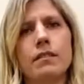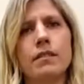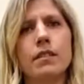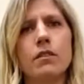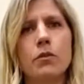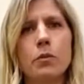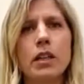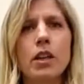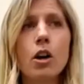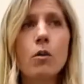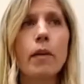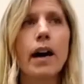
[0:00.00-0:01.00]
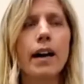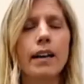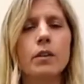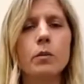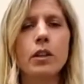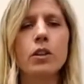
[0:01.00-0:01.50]
So if we go back
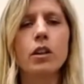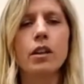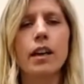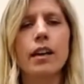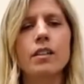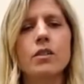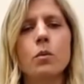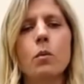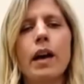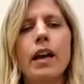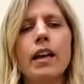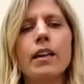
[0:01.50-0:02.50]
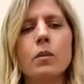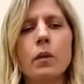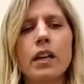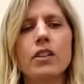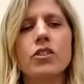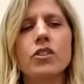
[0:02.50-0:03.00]
and we look at the way in
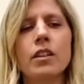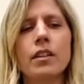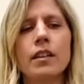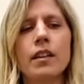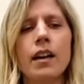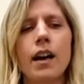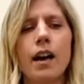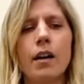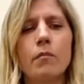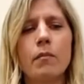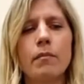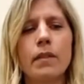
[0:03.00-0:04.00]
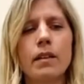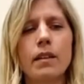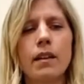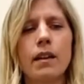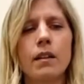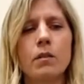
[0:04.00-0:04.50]
which um,
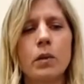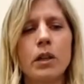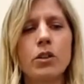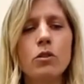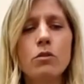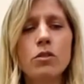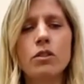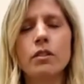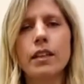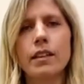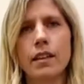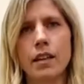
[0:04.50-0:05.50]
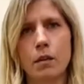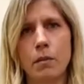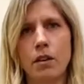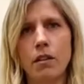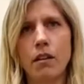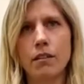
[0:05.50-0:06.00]
uh, we usually think
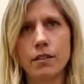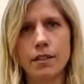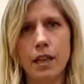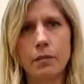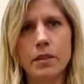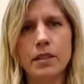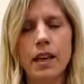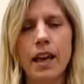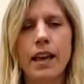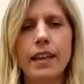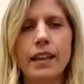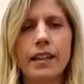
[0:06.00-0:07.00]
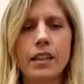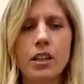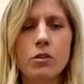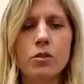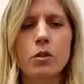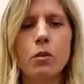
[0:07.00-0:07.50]
about concepts and the
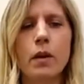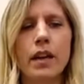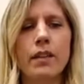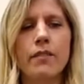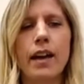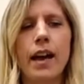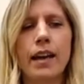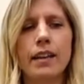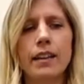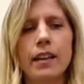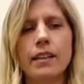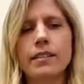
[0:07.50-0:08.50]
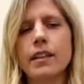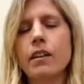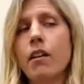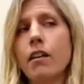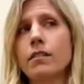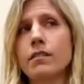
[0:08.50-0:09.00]
usual way of
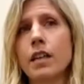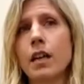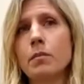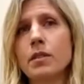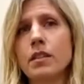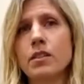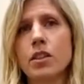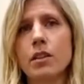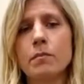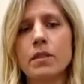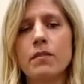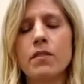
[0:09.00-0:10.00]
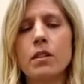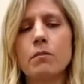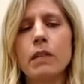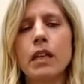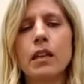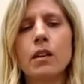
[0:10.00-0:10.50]
analyzing concepts in terms of their
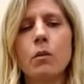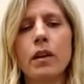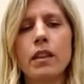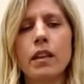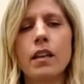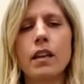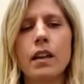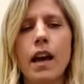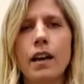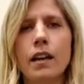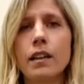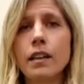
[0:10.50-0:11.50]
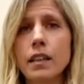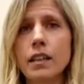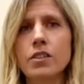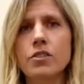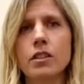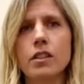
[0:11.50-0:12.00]
meaning within an
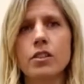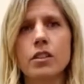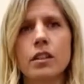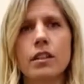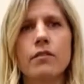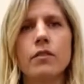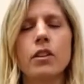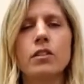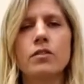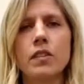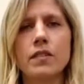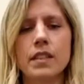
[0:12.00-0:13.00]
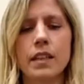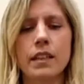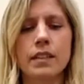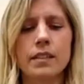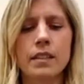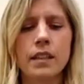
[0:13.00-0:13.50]
analytic tradition in philosophy of
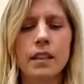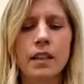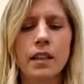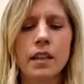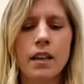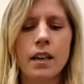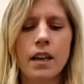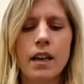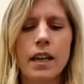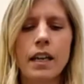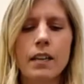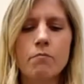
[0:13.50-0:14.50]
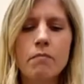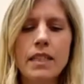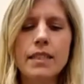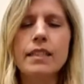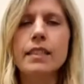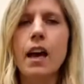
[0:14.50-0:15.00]
science, it
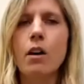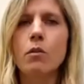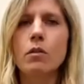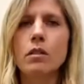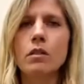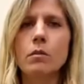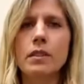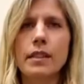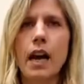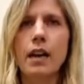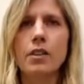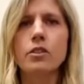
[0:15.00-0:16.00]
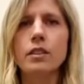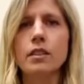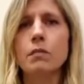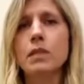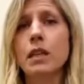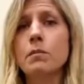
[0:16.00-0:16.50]
misses out what's actually
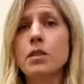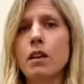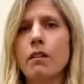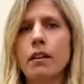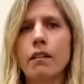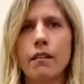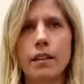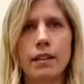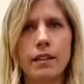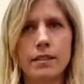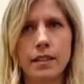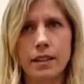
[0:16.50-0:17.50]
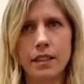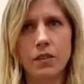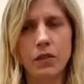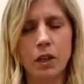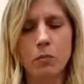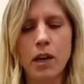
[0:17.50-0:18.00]
sometimes going on in the
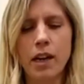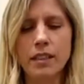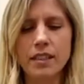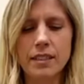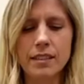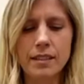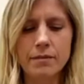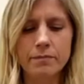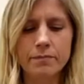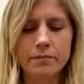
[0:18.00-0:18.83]
scientific practice.